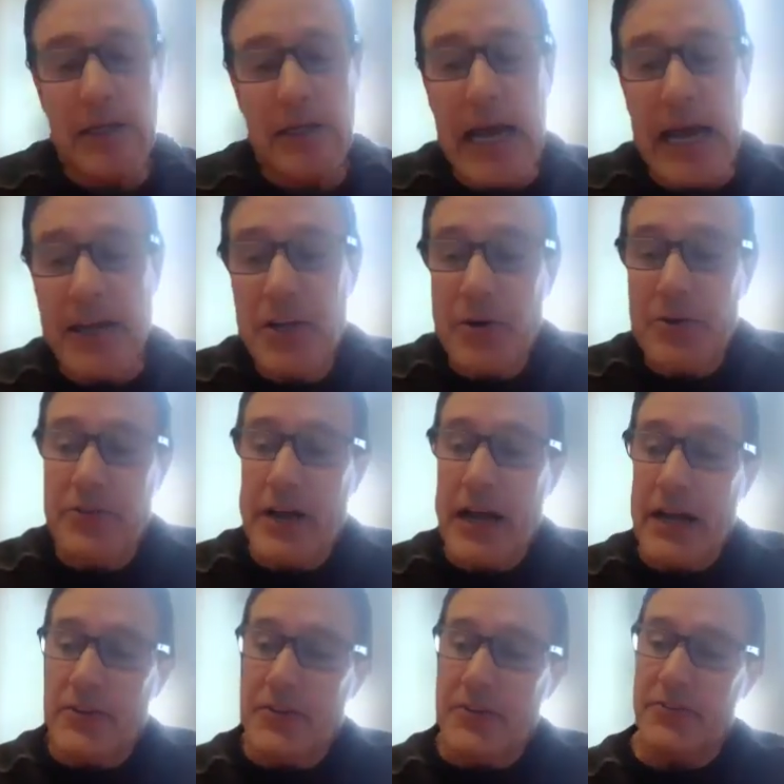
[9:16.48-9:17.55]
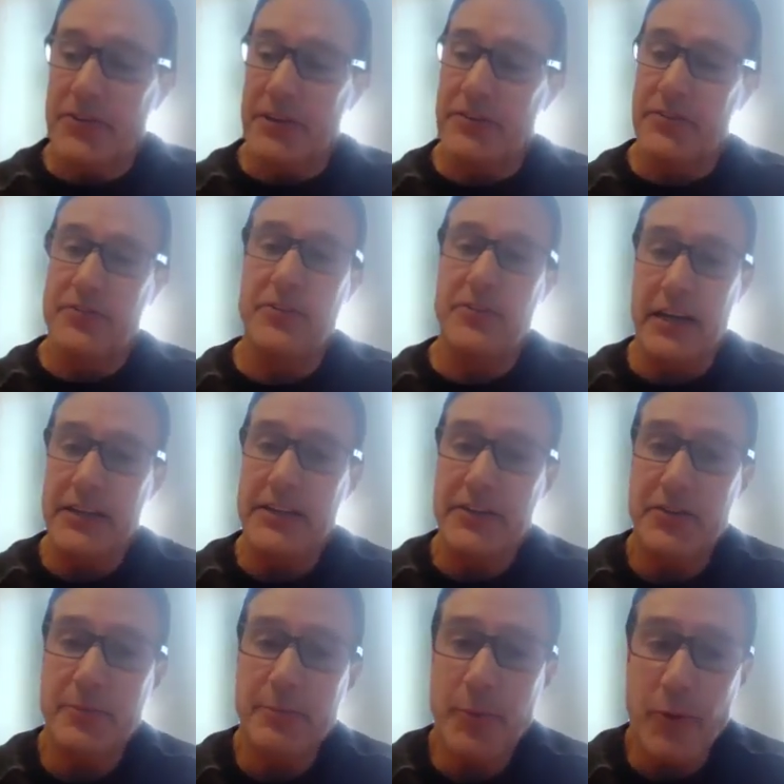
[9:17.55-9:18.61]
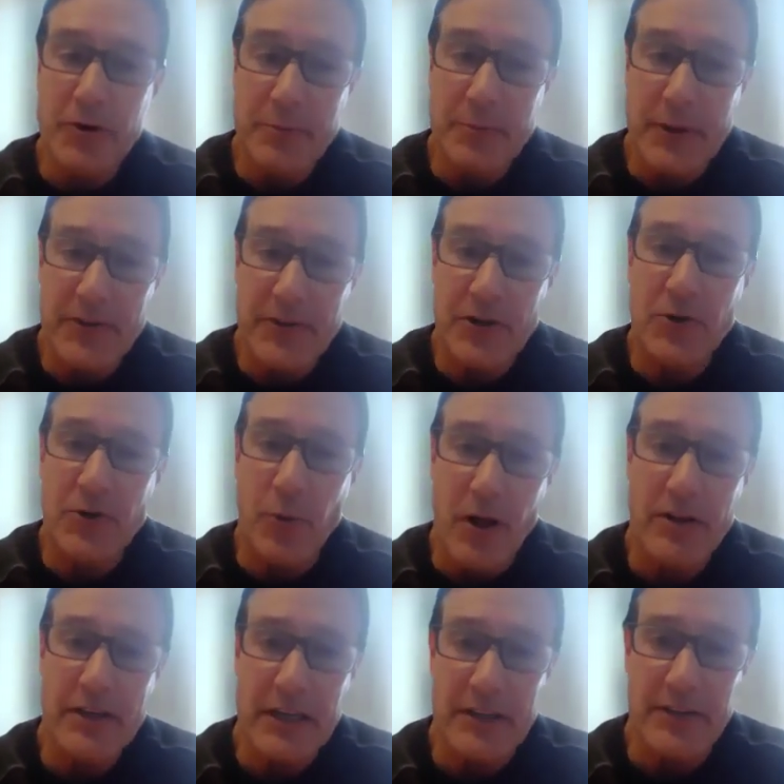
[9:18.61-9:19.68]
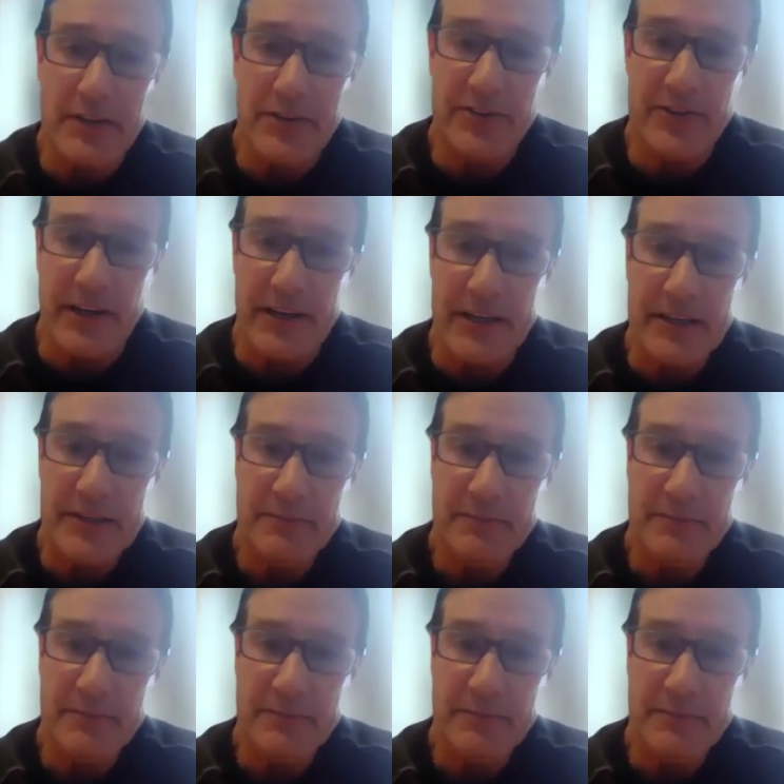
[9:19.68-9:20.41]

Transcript: Yeah, it's not just the study that's important, but it's the quality of the study.